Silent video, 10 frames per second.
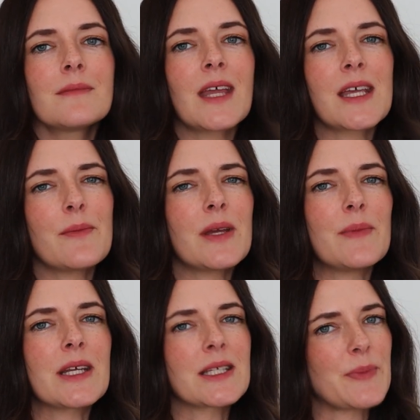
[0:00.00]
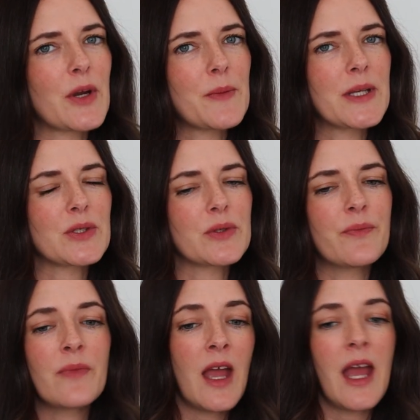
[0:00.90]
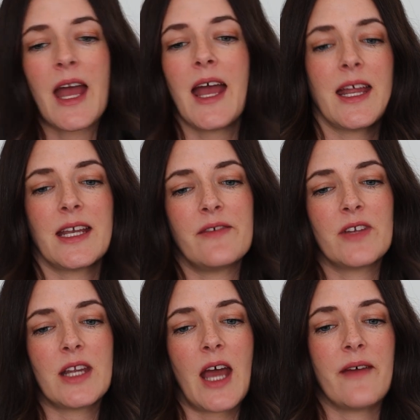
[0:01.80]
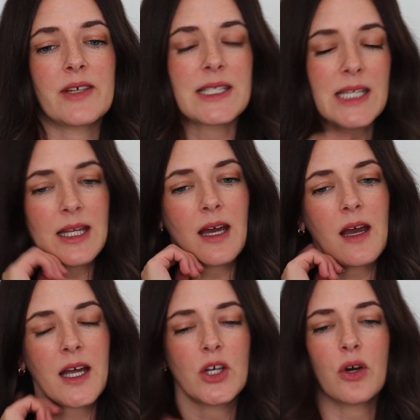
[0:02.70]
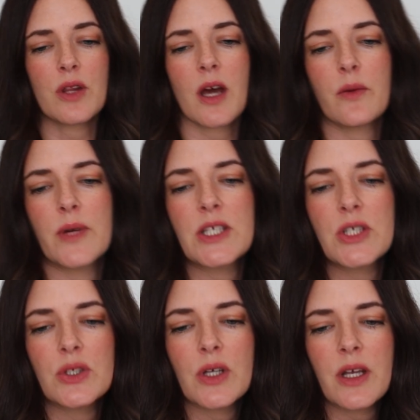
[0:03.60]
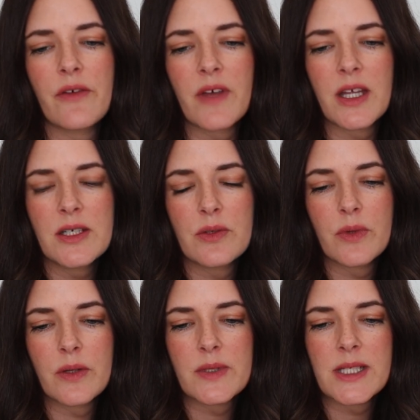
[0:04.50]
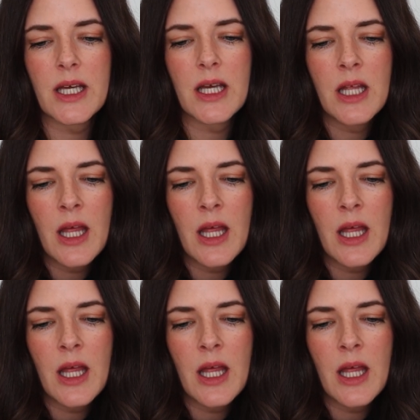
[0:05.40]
it can be a bit experimental. And even having said that, I know that I went to an event, where was that?